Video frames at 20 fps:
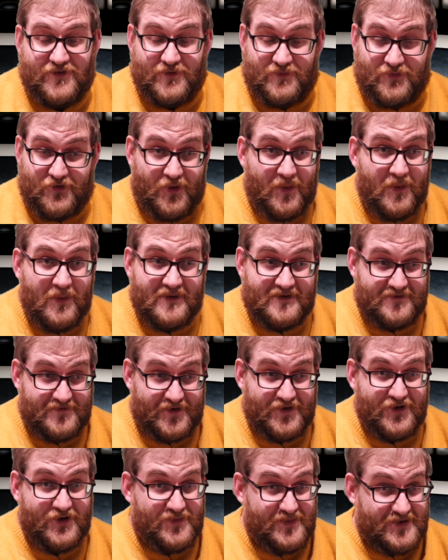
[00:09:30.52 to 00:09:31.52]
probably
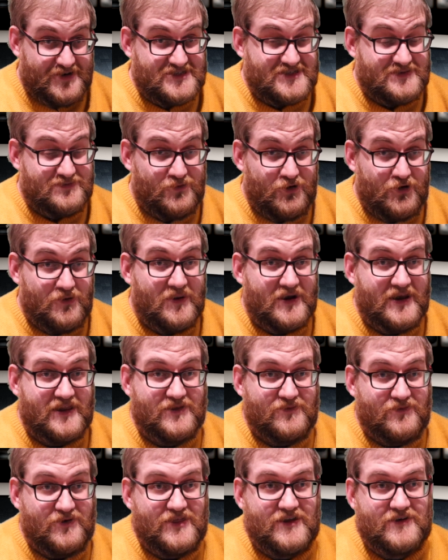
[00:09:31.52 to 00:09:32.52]
for not much more money
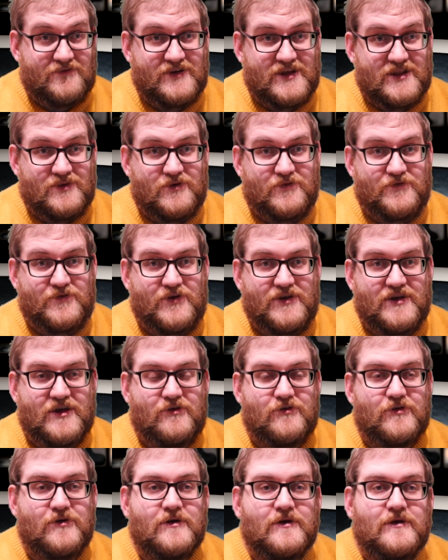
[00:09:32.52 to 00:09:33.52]
than what they're available for
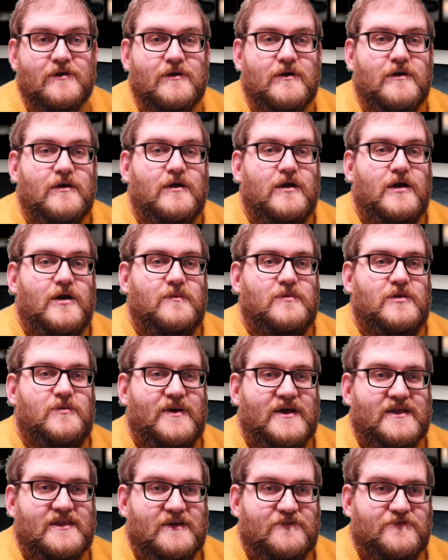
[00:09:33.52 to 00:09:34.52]
now. But the
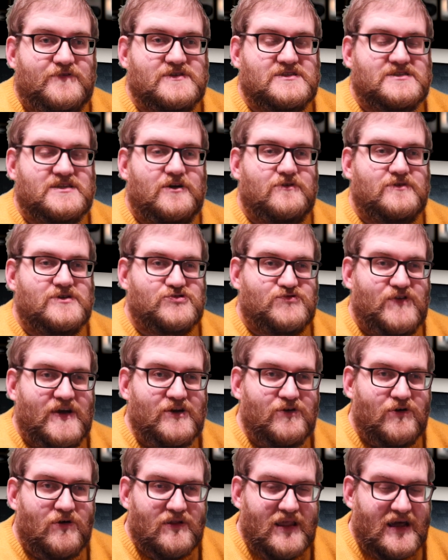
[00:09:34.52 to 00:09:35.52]
big difference now is
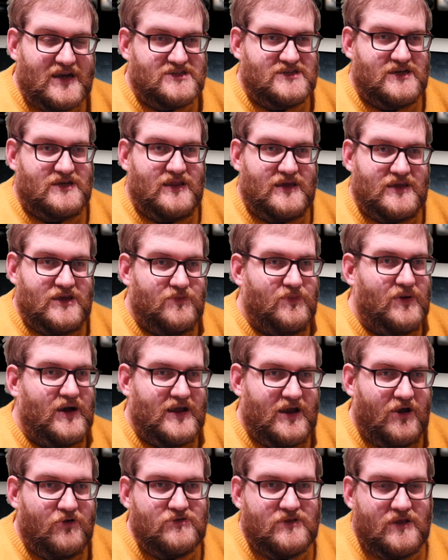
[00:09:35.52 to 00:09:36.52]
Renault will actually let you
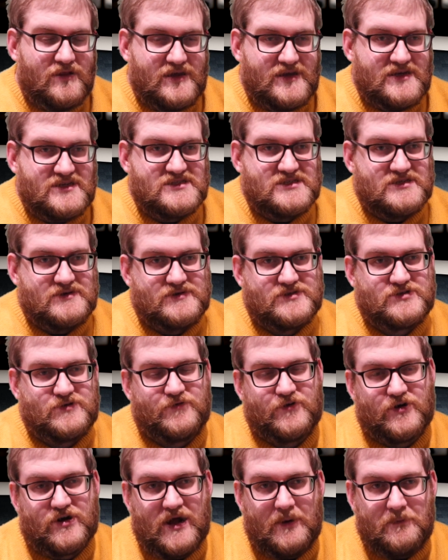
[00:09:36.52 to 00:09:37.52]
buy out the lease. So
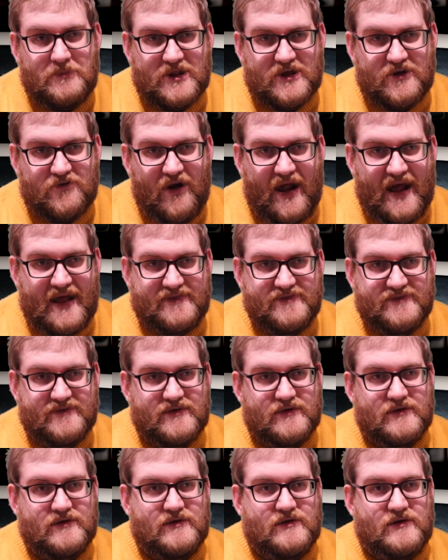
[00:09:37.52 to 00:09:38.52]
for a couple of grand,
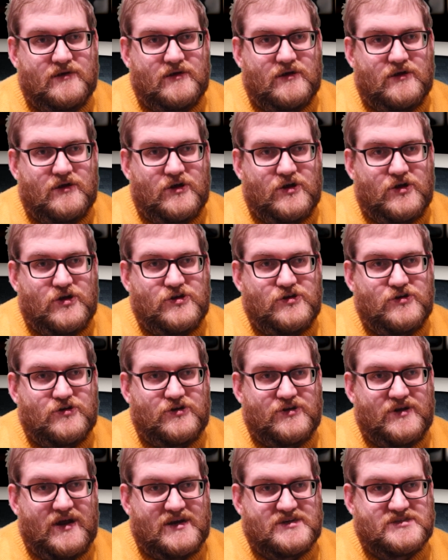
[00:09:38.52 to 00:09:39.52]
you
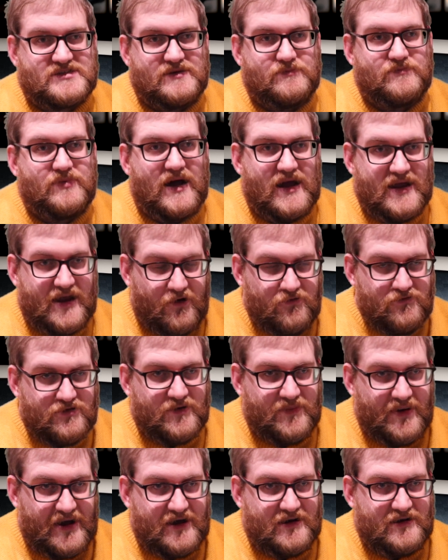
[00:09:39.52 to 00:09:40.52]
can actually buy out
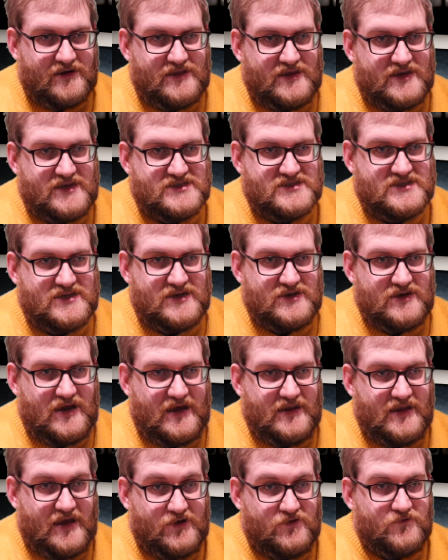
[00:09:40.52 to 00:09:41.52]
the battery lease and
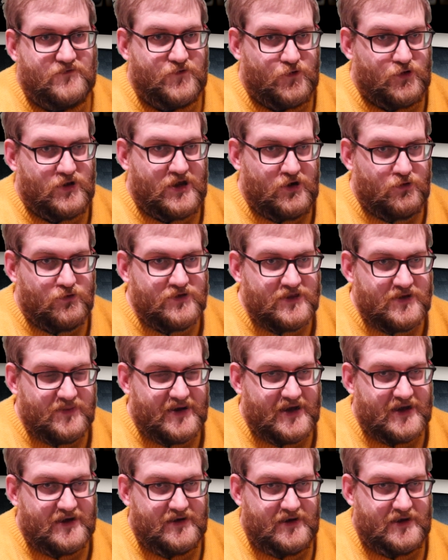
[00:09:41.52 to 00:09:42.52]
then fully own the
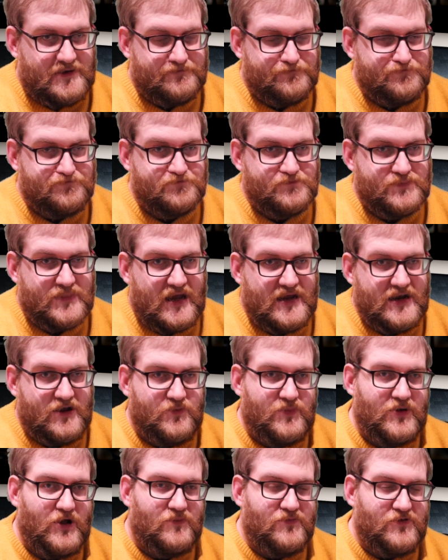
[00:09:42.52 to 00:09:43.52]
battery. And it
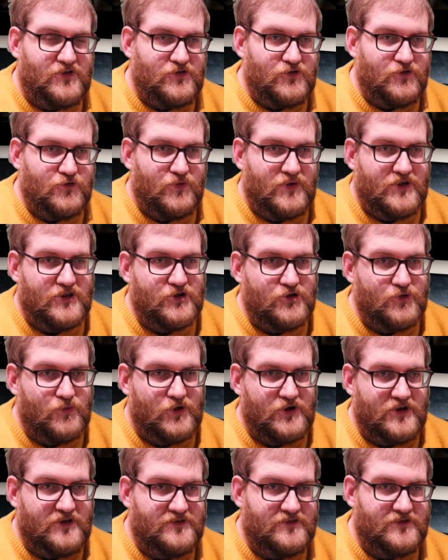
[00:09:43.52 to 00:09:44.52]
would be up to you whether you
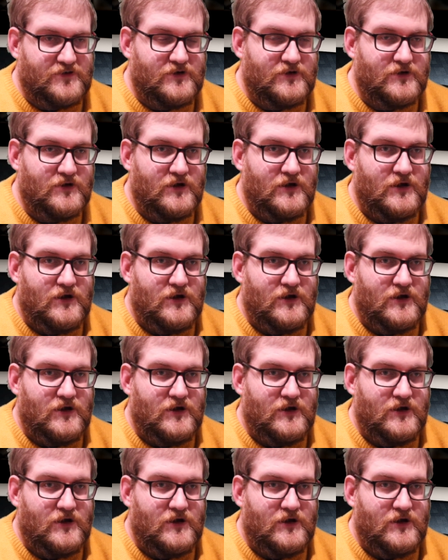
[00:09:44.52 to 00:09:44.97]
wanted to